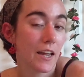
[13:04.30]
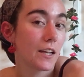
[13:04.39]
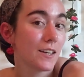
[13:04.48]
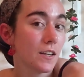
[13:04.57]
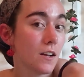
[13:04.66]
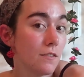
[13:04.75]
can't
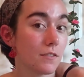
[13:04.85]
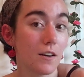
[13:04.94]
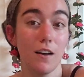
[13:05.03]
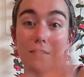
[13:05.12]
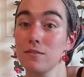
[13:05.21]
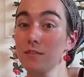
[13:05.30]
get enough
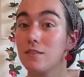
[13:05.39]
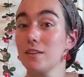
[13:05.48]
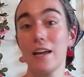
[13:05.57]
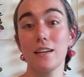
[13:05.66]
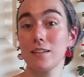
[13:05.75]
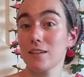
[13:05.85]
of
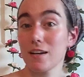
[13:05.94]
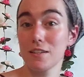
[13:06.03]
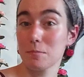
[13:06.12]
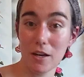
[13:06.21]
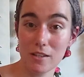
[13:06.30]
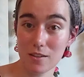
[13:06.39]

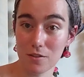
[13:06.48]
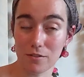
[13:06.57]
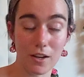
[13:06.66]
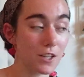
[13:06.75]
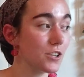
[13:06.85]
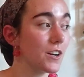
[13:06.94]
1890s bicycle
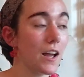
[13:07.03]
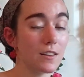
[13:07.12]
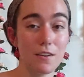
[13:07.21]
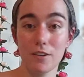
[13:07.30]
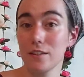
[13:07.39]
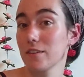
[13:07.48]
fashion. I
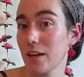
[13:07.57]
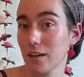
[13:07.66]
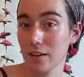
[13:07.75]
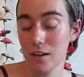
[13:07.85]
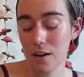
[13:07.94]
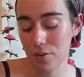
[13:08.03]
love it. Can't
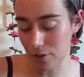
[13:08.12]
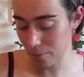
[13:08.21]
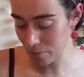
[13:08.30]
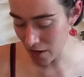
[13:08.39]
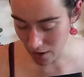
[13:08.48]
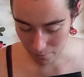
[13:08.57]
get enough of it.
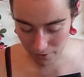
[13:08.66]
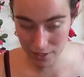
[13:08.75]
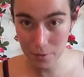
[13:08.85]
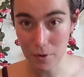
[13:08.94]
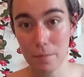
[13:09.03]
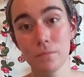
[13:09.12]
But
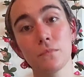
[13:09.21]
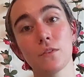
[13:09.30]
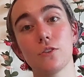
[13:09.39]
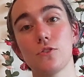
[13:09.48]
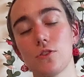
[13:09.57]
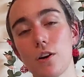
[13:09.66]
anyway,
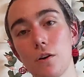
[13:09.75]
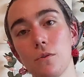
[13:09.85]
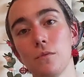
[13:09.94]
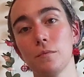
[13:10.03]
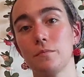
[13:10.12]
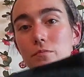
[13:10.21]
so
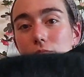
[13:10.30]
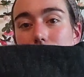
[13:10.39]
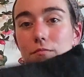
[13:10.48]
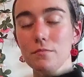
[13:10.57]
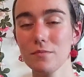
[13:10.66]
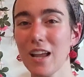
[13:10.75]

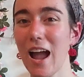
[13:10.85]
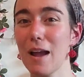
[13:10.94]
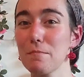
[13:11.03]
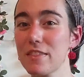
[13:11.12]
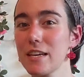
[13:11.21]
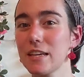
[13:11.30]

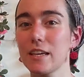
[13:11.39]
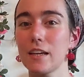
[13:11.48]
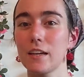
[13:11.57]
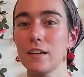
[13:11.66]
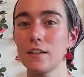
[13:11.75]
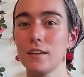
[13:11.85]
I'm
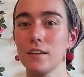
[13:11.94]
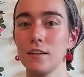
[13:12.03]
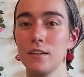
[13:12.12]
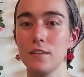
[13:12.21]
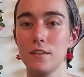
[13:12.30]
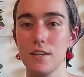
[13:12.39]
thinking
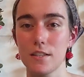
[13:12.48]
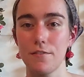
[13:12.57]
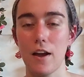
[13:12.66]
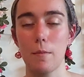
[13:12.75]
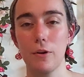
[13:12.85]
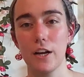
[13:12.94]
this
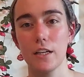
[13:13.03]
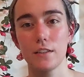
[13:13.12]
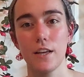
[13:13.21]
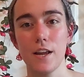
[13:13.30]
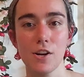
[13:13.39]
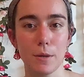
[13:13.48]
fabric,
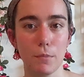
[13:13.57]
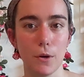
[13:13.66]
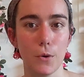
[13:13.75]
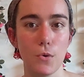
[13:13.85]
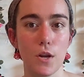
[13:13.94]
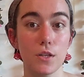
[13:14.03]
the
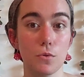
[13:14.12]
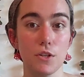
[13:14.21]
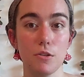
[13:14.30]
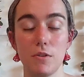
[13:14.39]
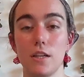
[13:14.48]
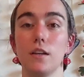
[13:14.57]
herringbone, is going
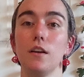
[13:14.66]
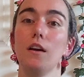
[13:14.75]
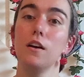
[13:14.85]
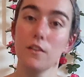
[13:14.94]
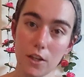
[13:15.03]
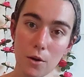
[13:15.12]
to be
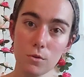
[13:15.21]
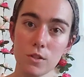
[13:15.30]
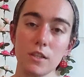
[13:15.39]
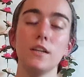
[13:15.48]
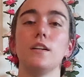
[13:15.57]
the coat,